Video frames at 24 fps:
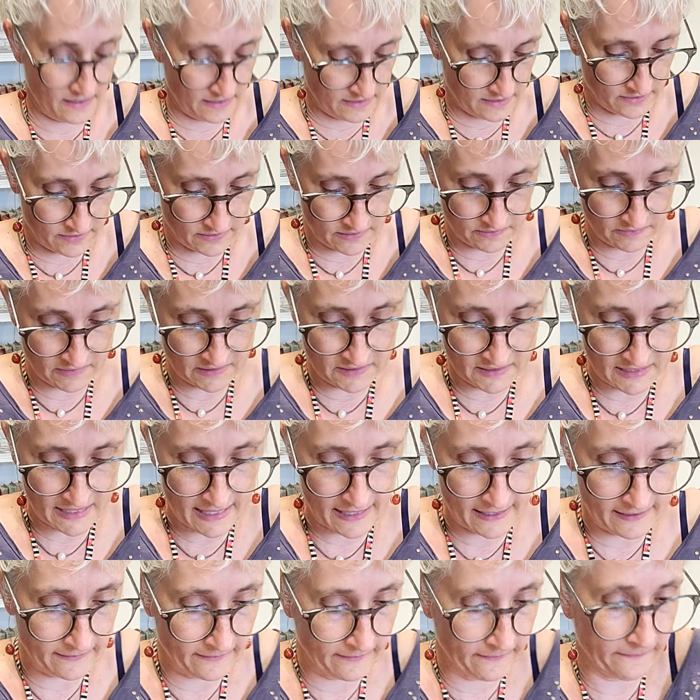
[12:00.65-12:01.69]
There's my
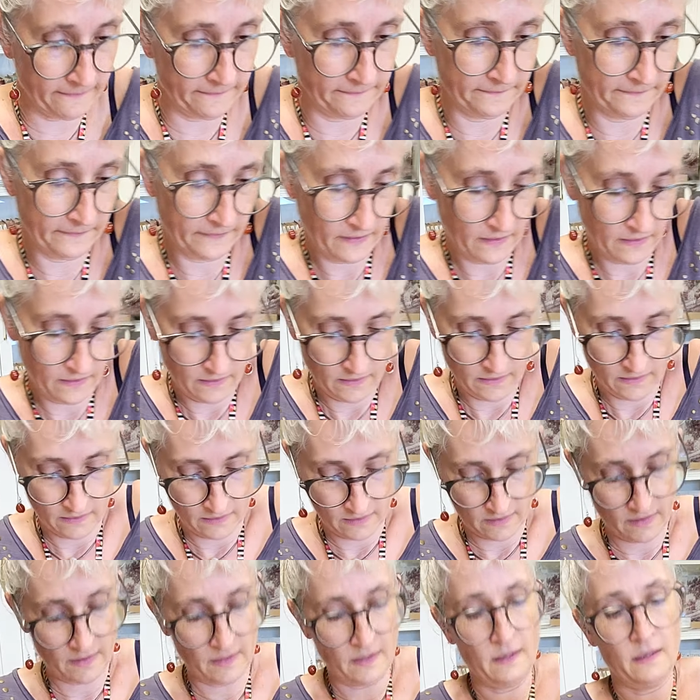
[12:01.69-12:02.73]
tail.
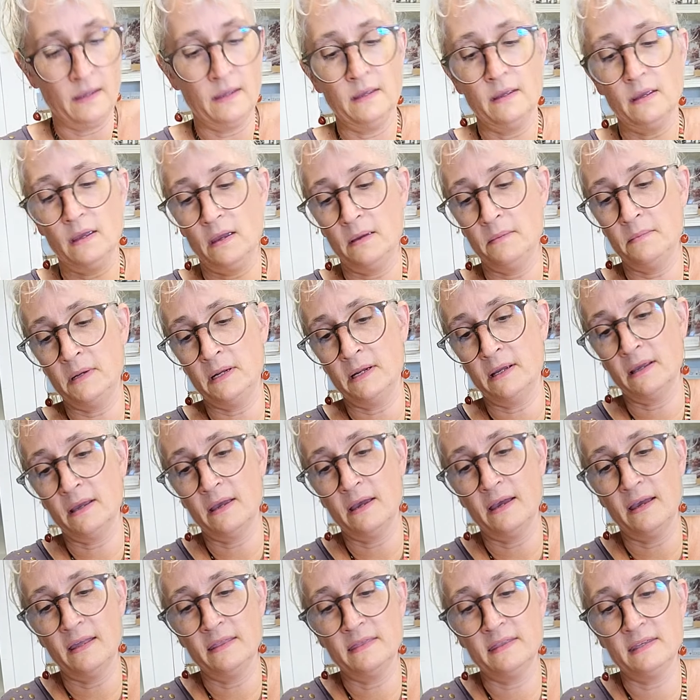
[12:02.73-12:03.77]
Okay, I'm going to
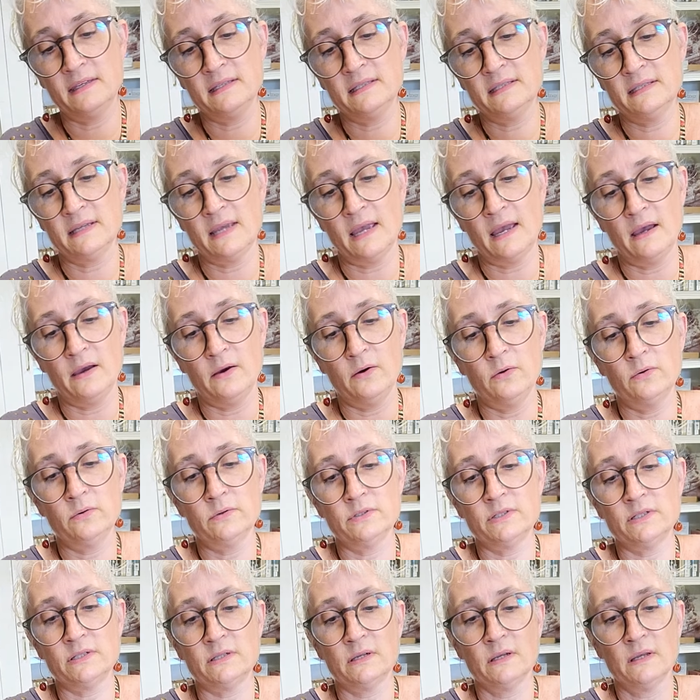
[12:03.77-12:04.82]
cut this
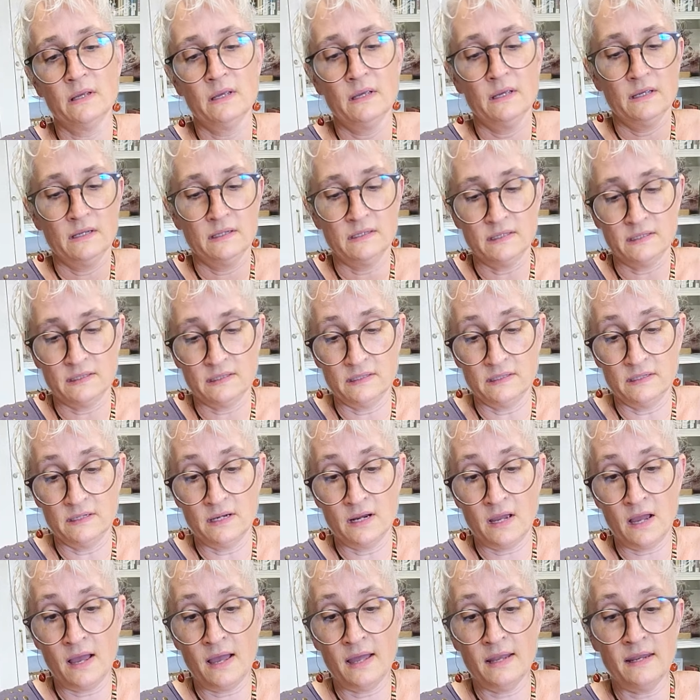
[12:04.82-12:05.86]
out. It does
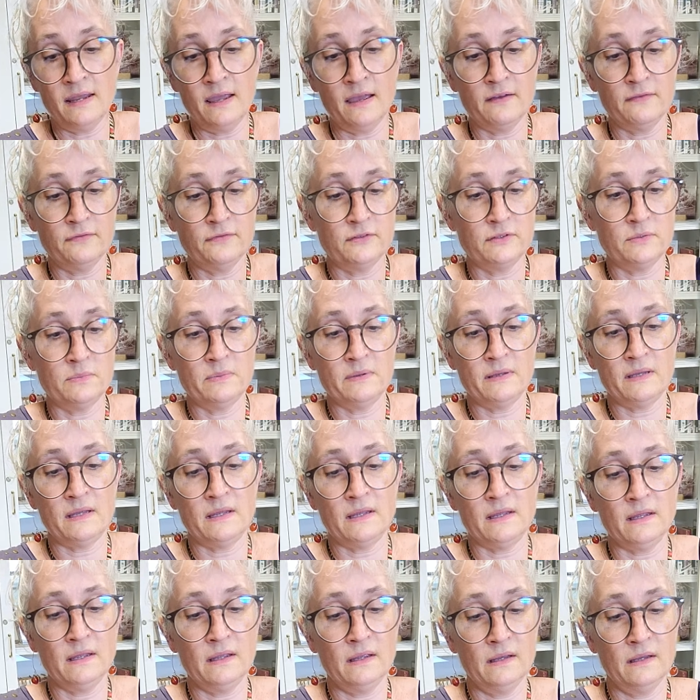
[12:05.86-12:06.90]
not have to
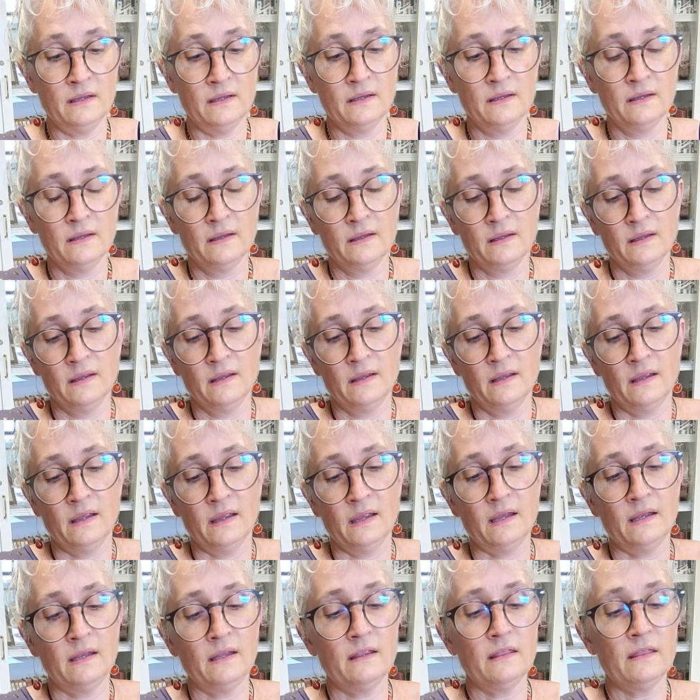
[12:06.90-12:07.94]
be
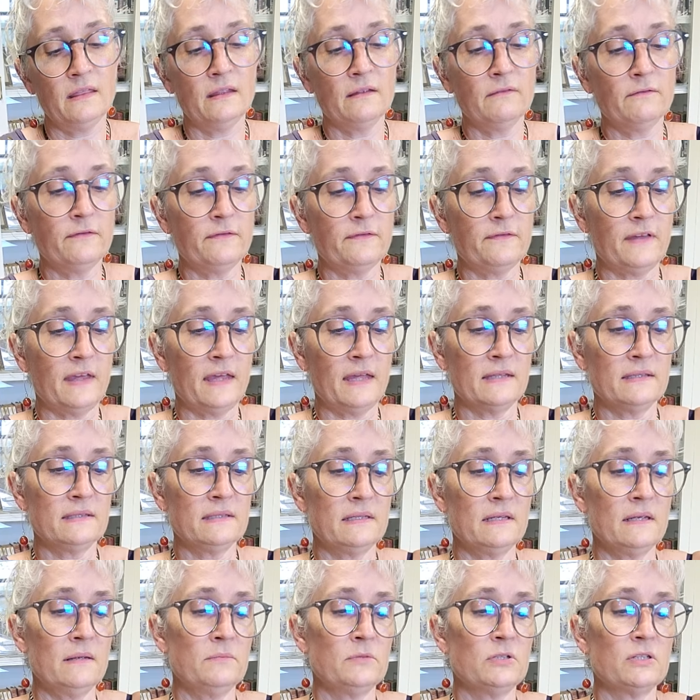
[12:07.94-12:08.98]
anything
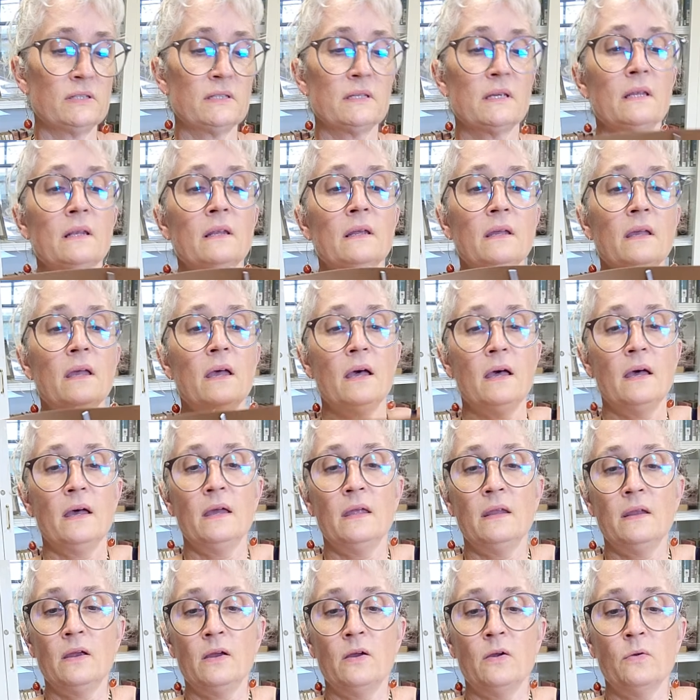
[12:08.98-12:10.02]
fancy. I'm just going to cut
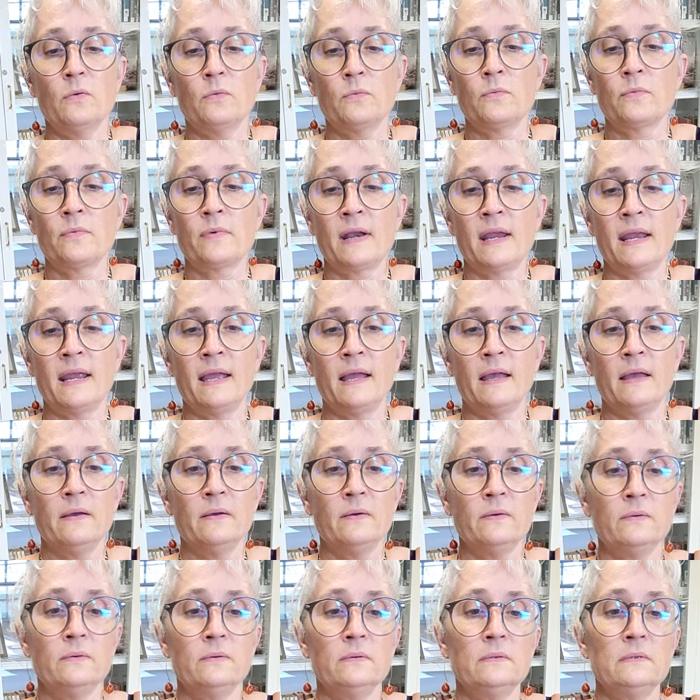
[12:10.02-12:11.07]

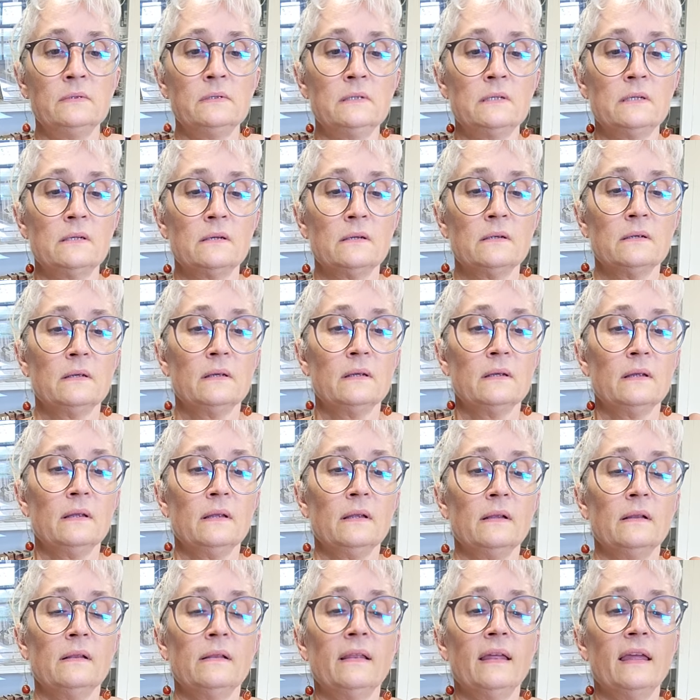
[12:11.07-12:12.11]
around
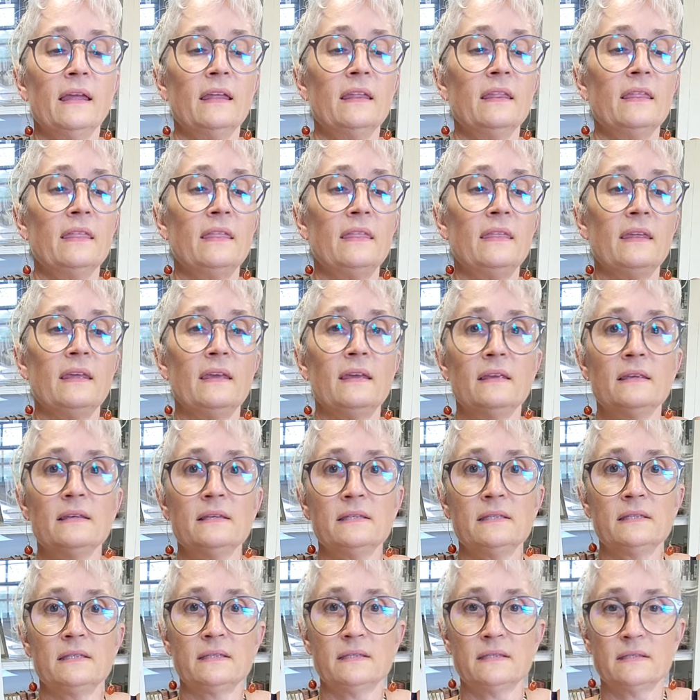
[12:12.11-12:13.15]
like
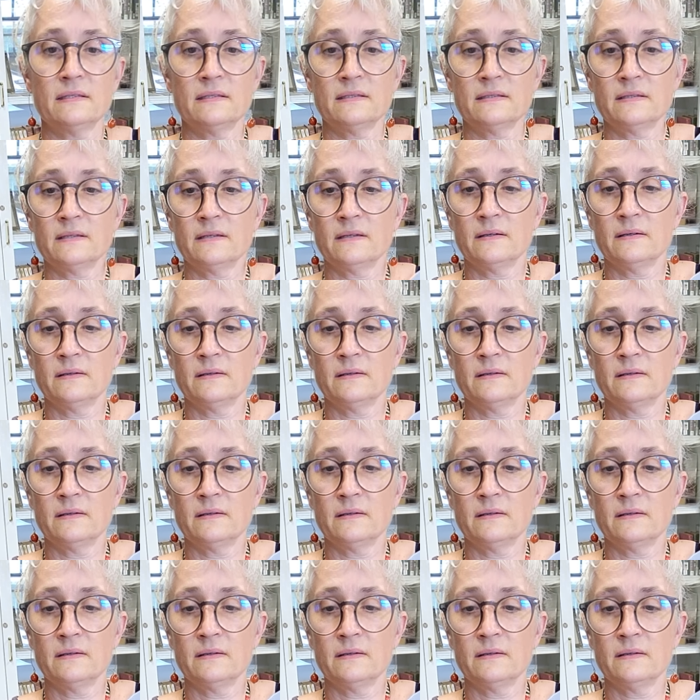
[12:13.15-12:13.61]
this.